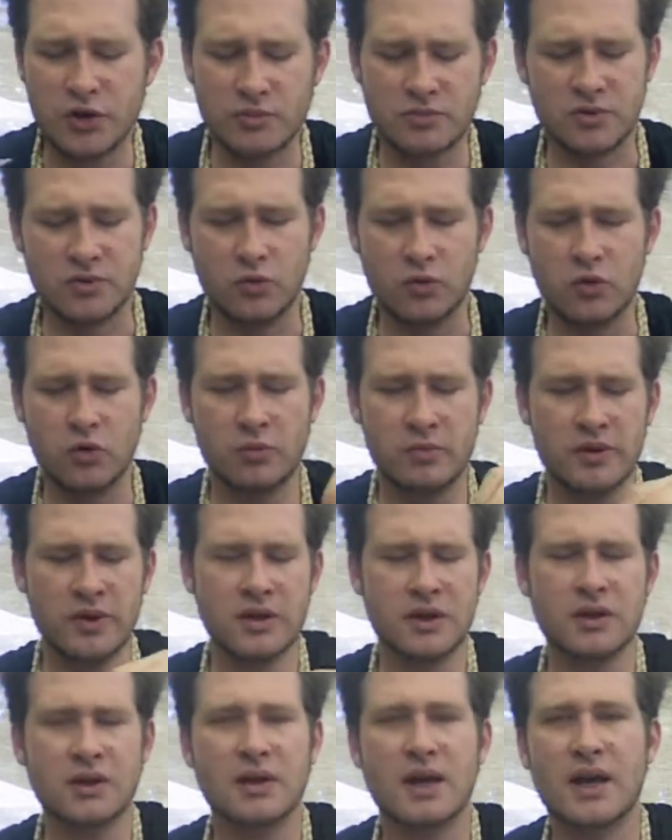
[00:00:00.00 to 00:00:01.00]
stops them
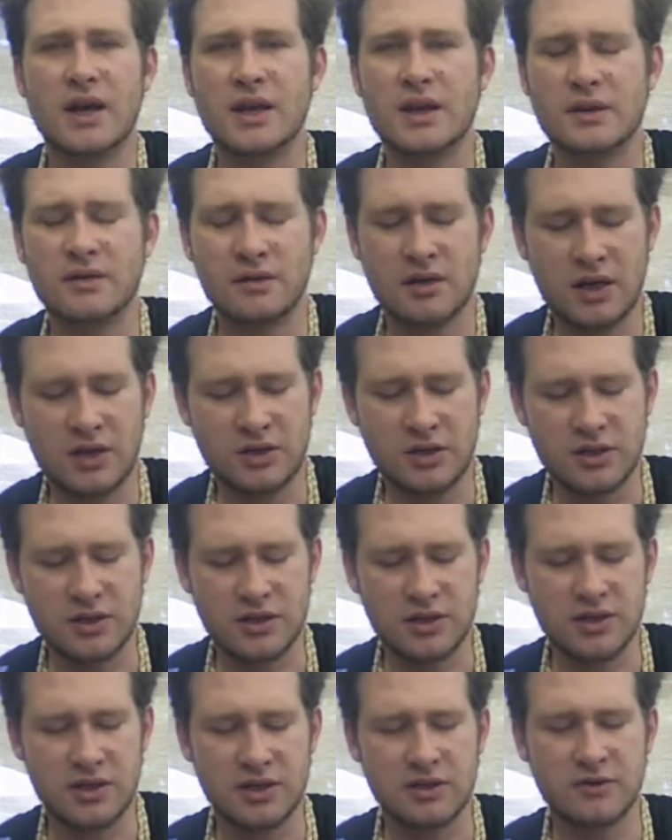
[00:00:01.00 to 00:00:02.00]
warping, and
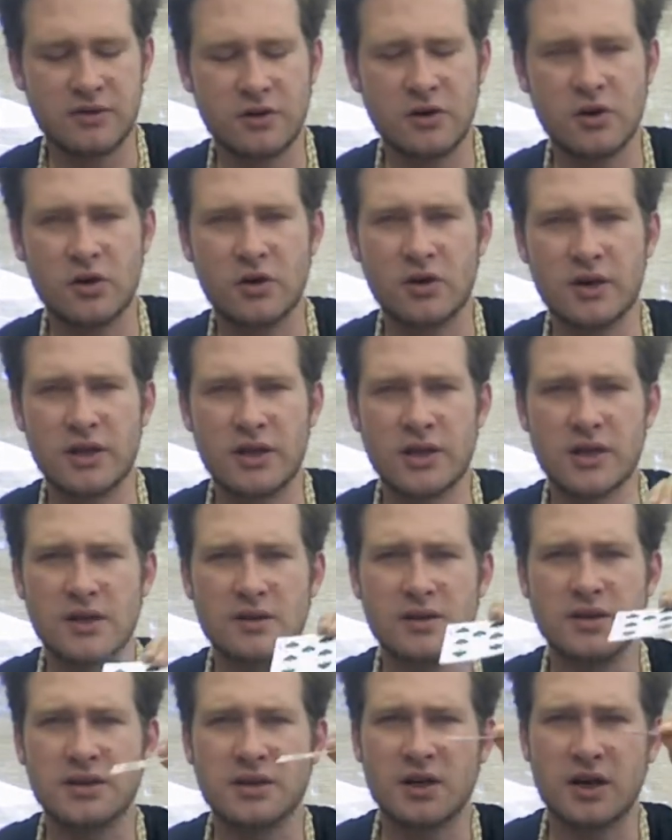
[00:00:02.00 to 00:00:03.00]
as you can see, it's very hot
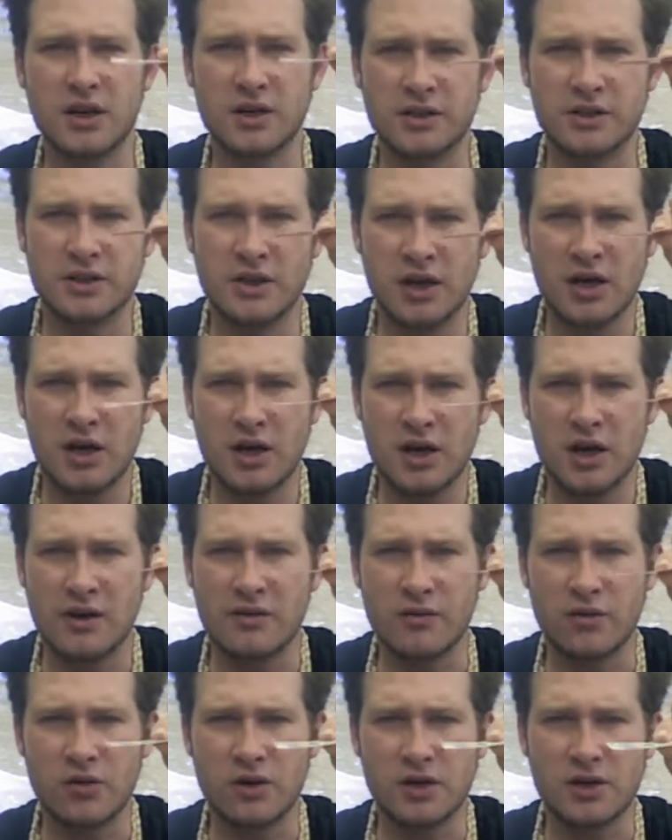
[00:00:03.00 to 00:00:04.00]
here. These cards
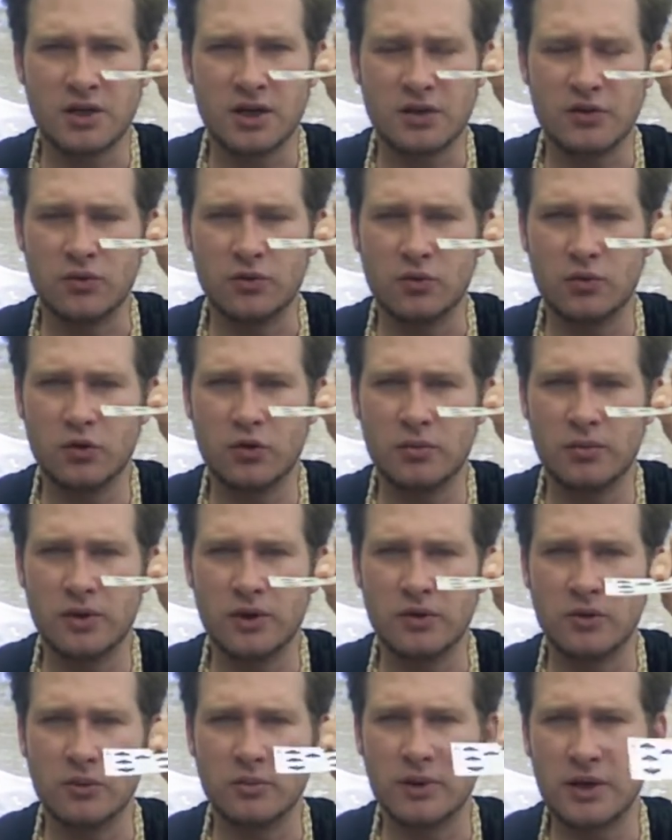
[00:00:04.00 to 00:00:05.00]
have already started to
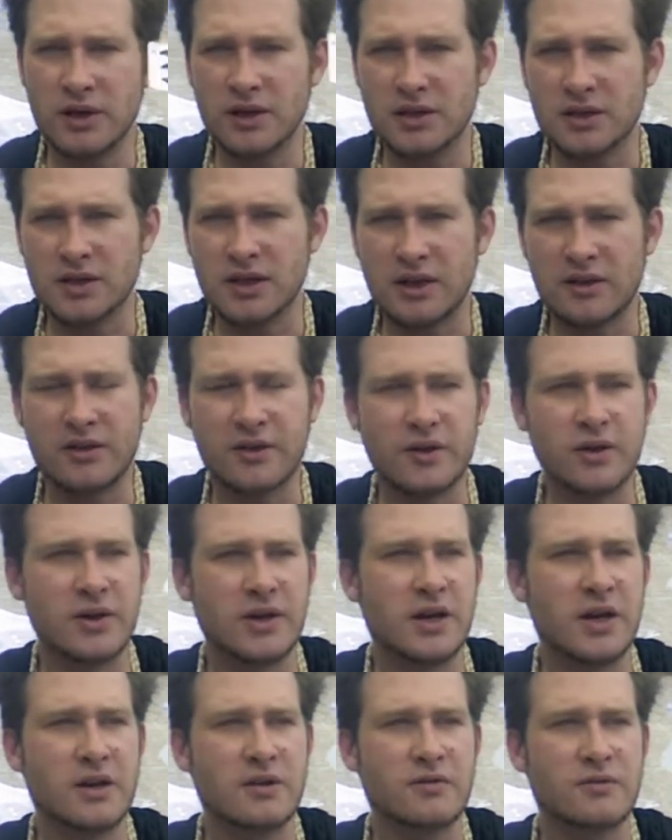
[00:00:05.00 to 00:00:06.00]
warp a little bit. It's at
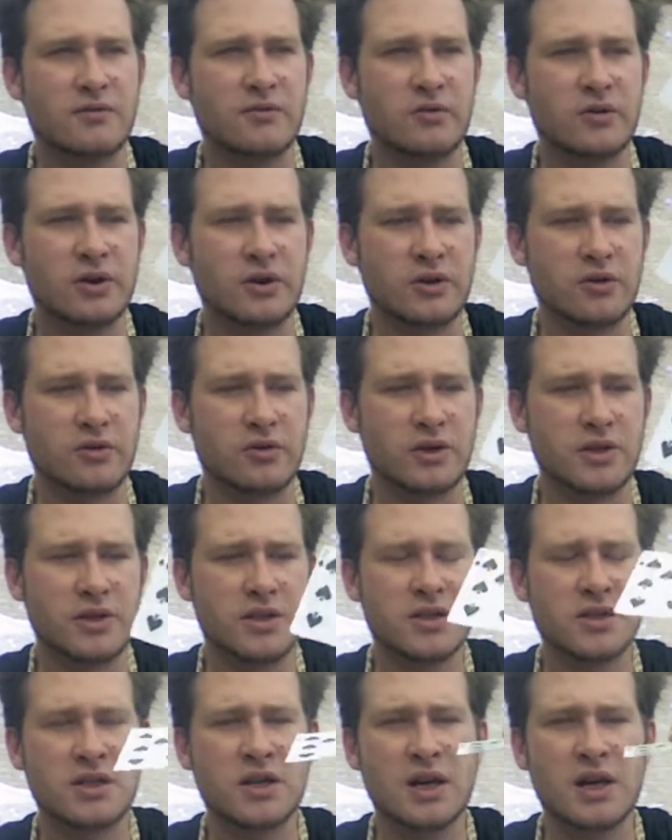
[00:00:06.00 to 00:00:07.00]
38-40
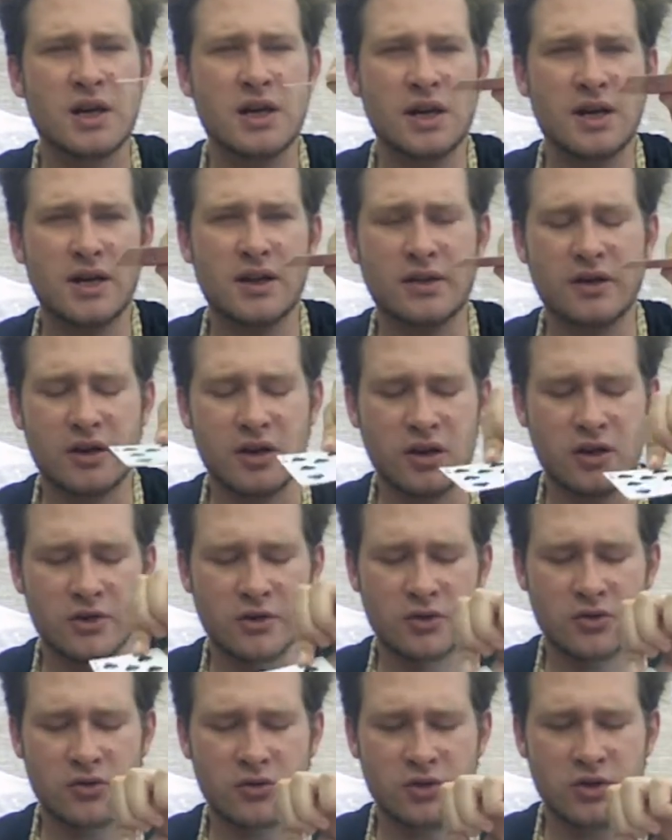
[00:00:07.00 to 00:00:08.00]
degrees, and the
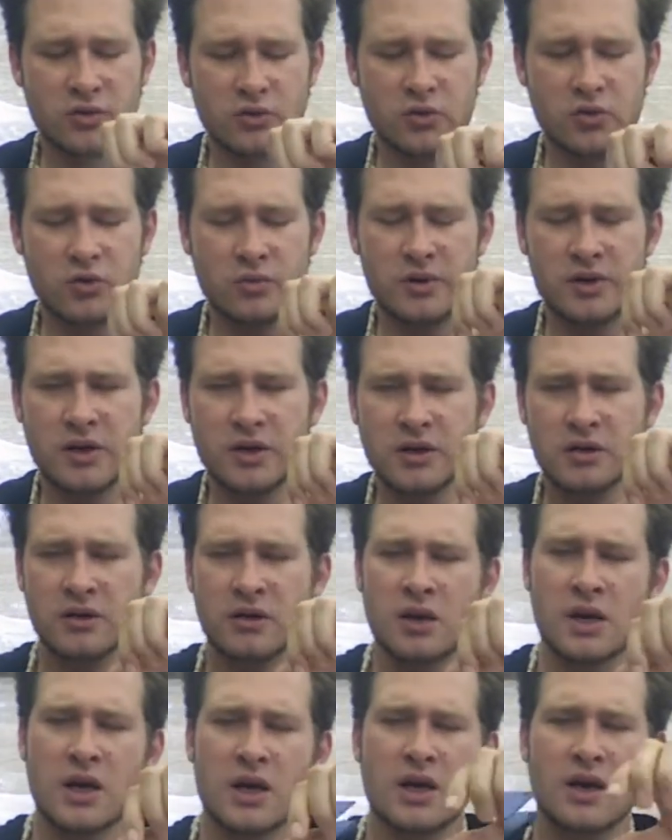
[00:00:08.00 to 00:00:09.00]
cards are already
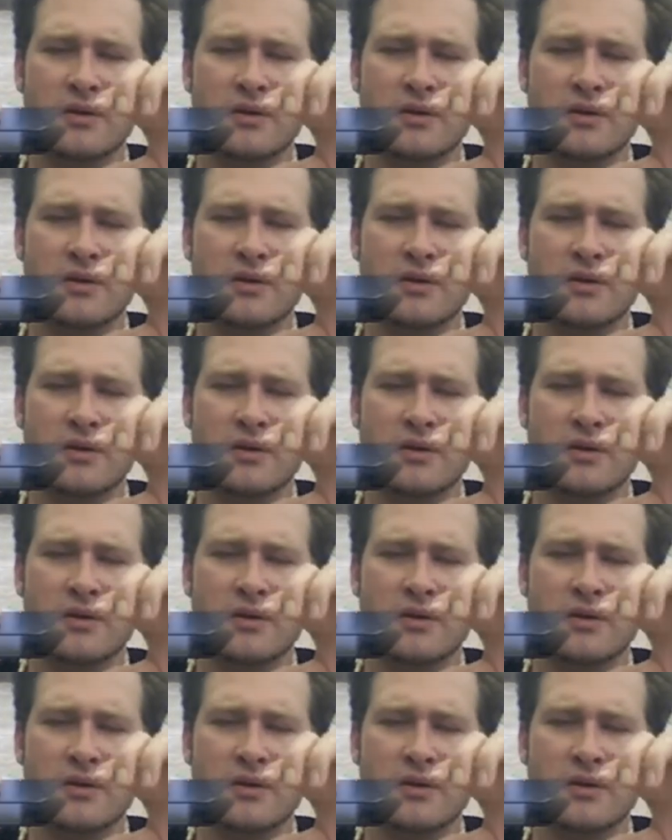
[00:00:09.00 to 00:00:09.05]
warping.